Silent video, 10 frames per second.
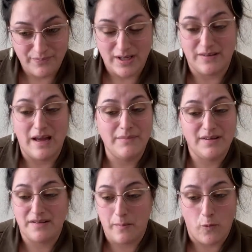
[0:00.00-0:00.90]
Cause I'm the
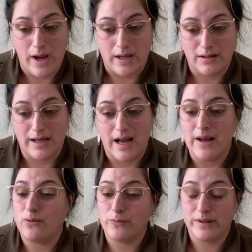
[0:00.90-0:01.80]
same way. Like I
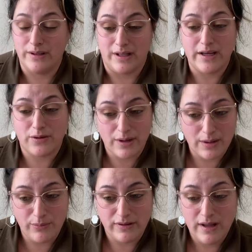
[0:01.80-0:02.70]
don't really like
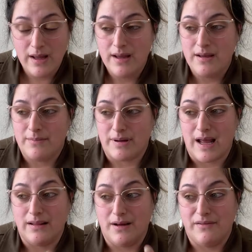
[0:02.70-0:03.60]
grapes, but I
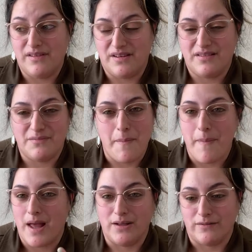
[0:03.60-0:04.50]
love the
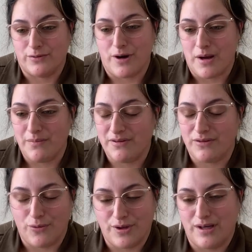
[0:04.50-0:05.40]
smell of grapes.
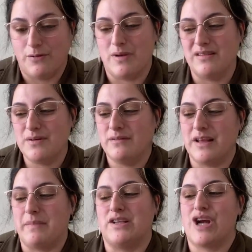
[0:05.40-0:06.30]
So good. It reminds me of
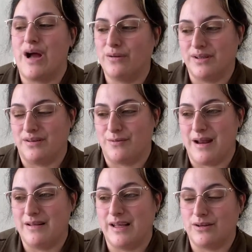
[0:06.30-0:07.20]
like my childhood,
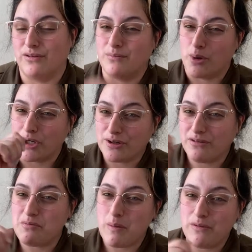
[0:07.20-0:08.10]
right? Like those markers.
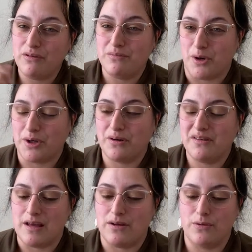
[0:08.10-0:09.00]
Remember those markers
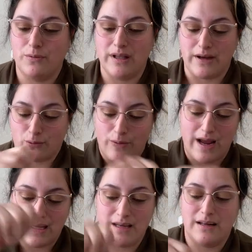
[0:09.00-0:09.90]
that you would like
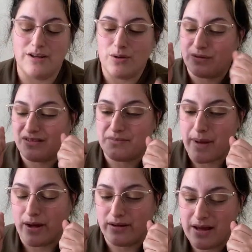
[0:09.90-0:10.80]
write and then you would
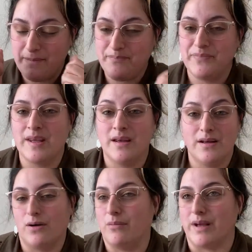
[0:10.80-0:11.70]
smell them?
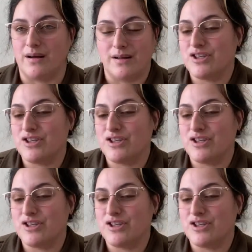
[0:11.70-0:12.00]
Oh my God.